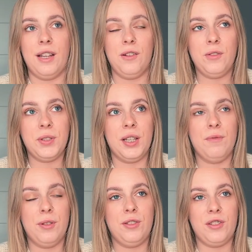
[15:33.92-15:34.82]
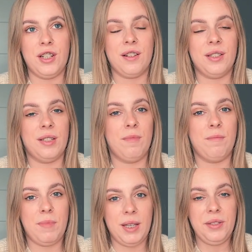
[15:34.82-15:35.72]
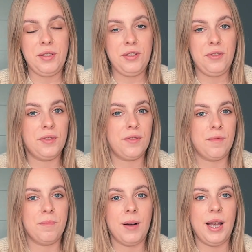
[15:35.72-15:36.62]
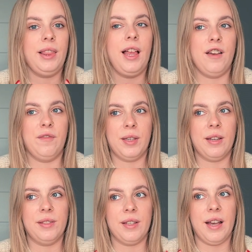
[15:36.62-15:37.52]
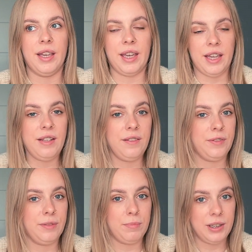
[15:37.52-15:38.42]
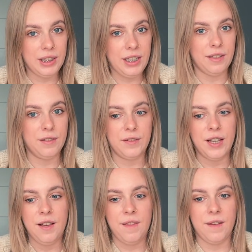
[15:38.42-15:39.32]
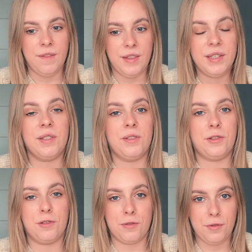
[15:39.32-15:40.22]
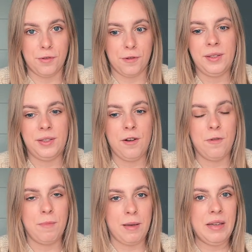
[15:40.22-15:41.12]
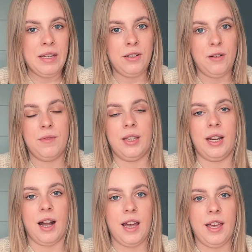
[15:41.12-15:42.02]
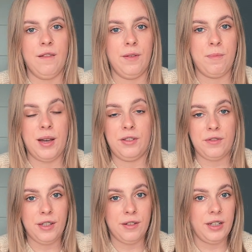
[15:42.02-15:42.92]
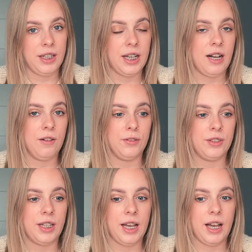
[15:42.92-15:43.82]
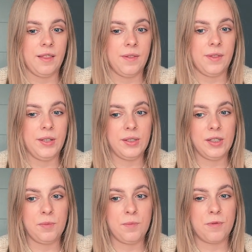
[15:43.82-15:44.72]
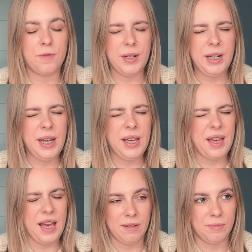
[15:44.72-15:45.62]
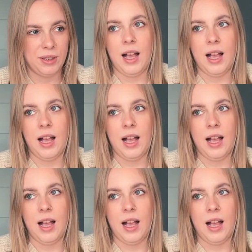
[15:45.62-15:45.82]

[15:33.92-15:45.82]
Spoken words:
also I want to share some amazing news from my life because I cannot even believe that this is true. So maybe you know that I have a Patreon account, and this is pretty empty.